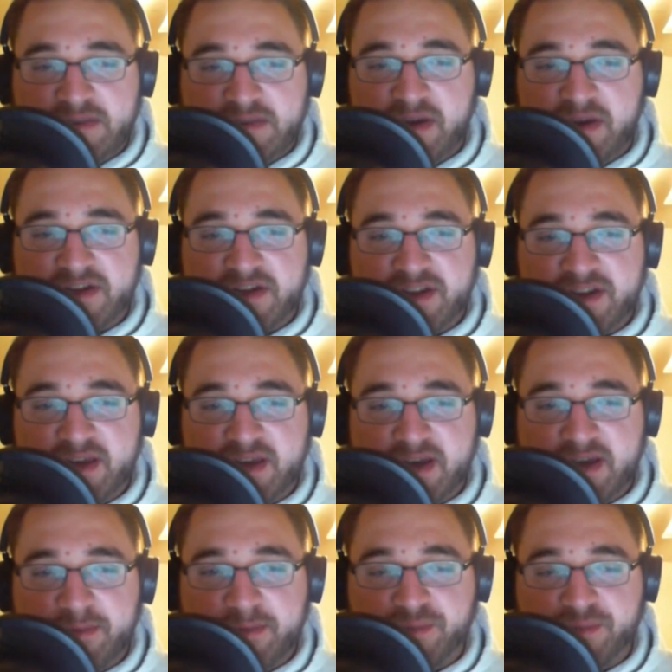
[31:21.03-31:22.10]
speakers on
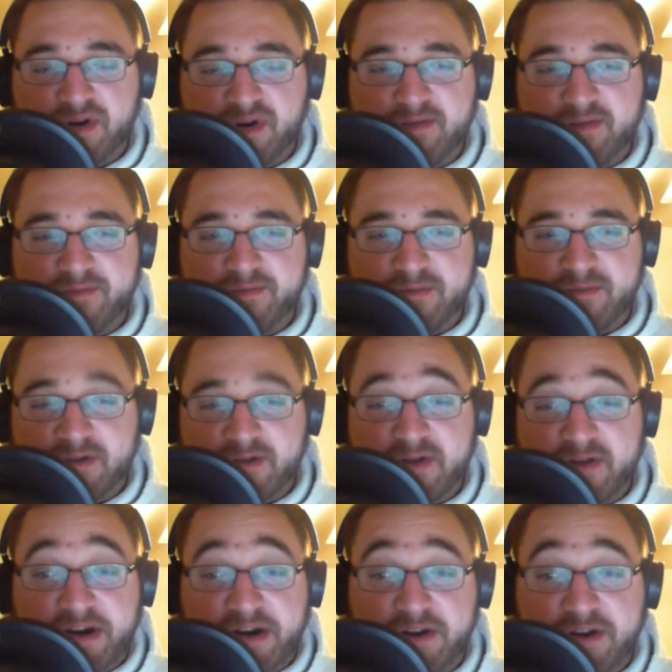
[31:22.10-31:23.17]
the Priv are
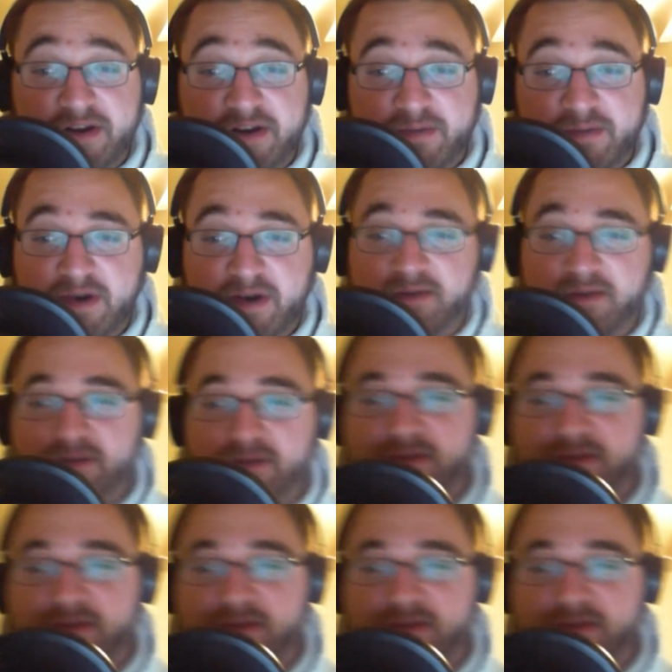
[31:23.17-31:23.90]
very good as well.